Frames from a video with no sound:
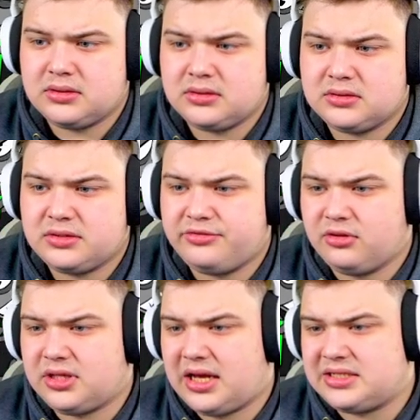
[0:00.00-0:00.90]
The full
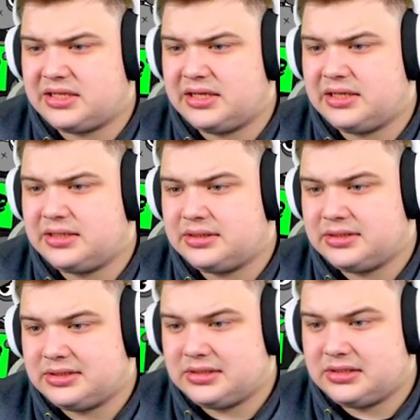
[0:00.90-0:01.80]
dice line.
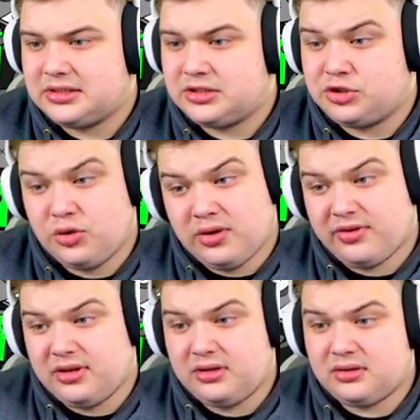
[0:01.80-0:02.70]
Two
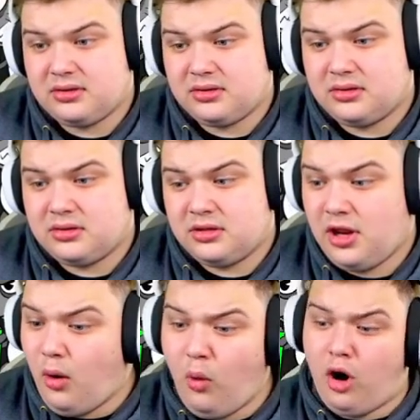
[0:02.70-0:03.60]
even. You
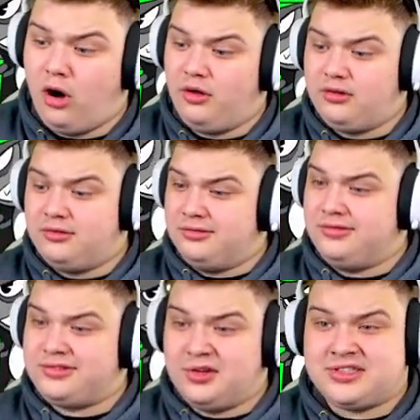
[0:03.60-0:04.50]
know what?
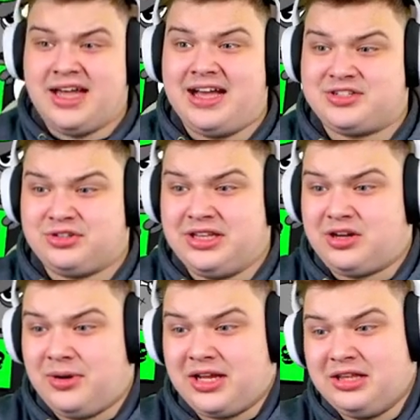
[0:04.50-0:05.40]
Those dice really
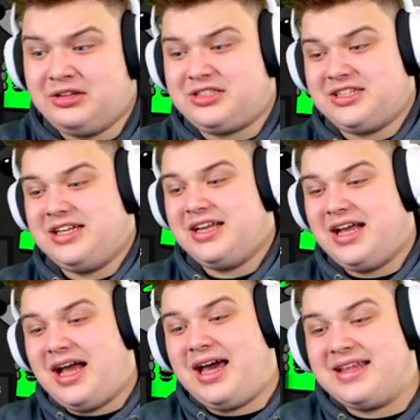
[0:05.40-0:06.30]
come in clutch,
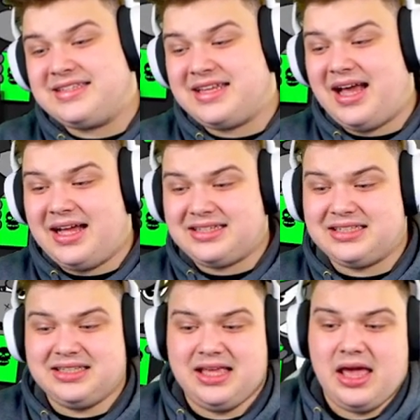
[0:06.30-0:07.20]
and it's
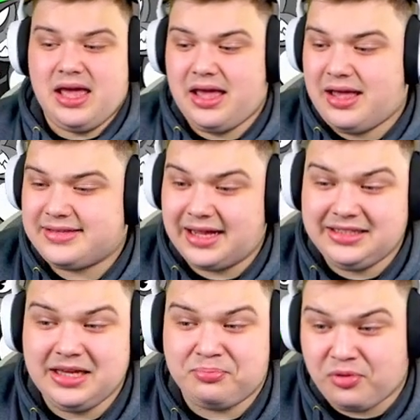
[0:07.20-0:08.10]
actually
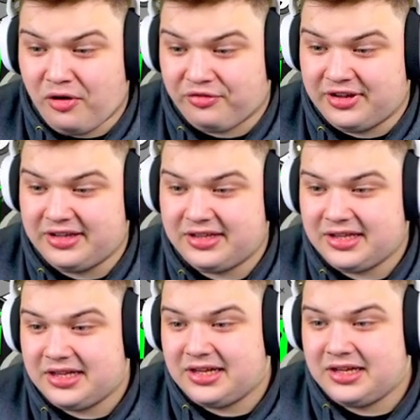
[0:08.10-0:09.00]
a profit
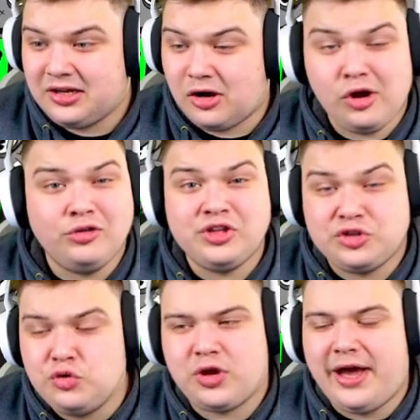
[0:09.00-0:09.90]
on only
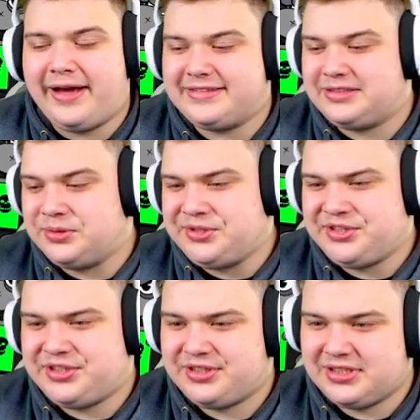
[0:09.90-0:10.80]
two cats,
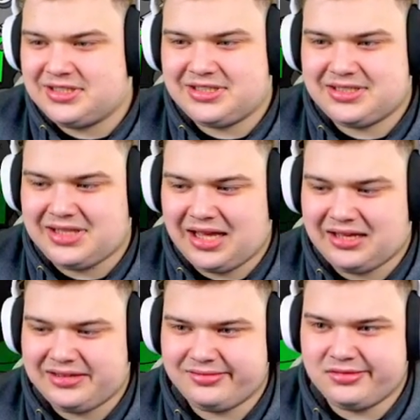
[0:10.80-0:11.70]
which is like
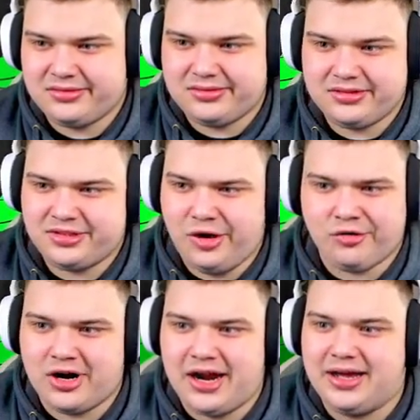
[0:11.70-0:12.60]
so
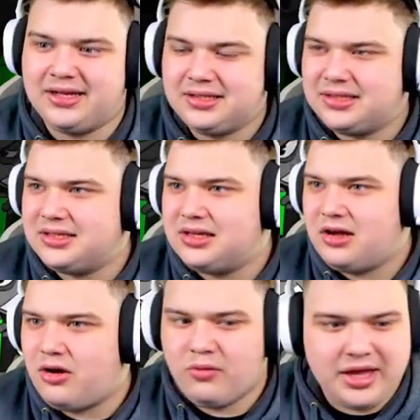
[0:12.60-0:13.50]
rare.
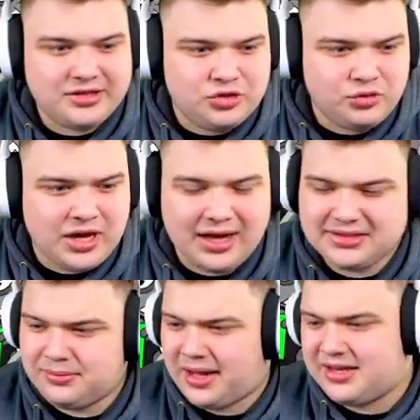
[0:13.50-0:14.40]
We get two cards
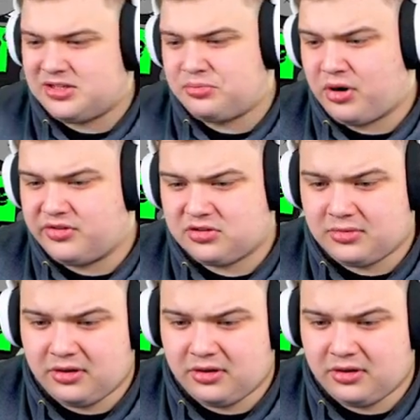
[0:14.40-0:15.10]
and manage to profit somehow. I don't